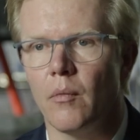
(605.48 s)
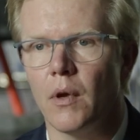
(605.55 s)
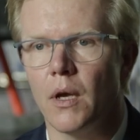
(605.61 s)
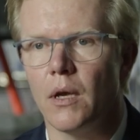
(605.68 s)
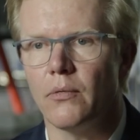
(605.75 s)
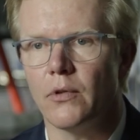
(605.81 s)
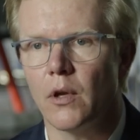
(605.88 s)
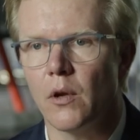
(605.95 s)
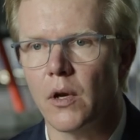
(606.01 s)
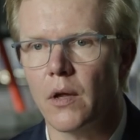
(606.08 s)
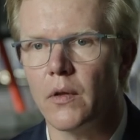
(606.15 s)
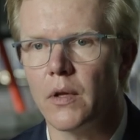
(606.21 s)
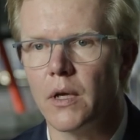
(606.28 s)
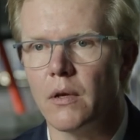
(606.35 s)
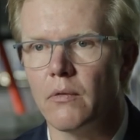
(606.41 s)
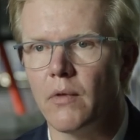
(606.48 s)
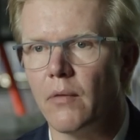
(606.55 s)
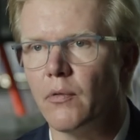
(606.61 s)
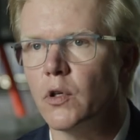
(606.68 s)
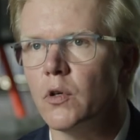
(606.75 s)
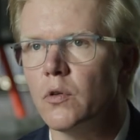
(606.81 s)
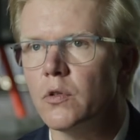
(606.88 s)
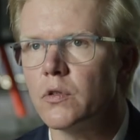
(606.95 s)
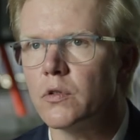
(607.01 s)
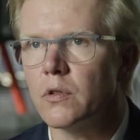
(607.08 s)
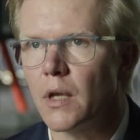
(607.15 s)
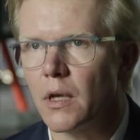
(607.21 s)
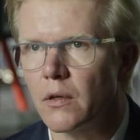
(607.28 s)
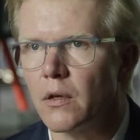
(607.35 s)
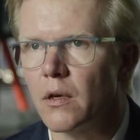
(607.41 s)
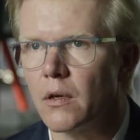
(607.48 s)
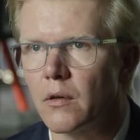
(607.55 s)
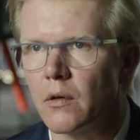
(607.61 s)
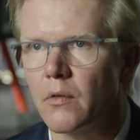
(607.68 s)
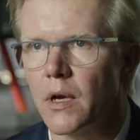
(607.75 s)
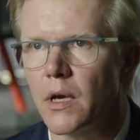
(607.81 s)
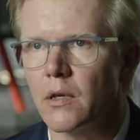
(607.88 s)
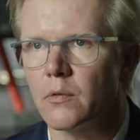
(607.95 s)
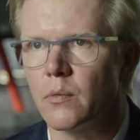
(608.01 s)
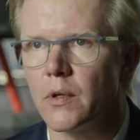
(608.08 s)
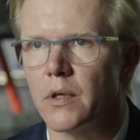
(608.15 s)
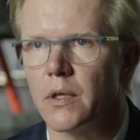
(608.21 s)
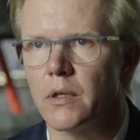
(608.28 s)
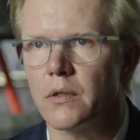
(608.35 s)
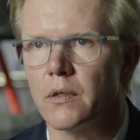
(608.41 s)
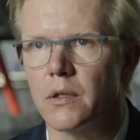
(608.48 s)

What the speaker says: If you look at the revenues that you can create with it,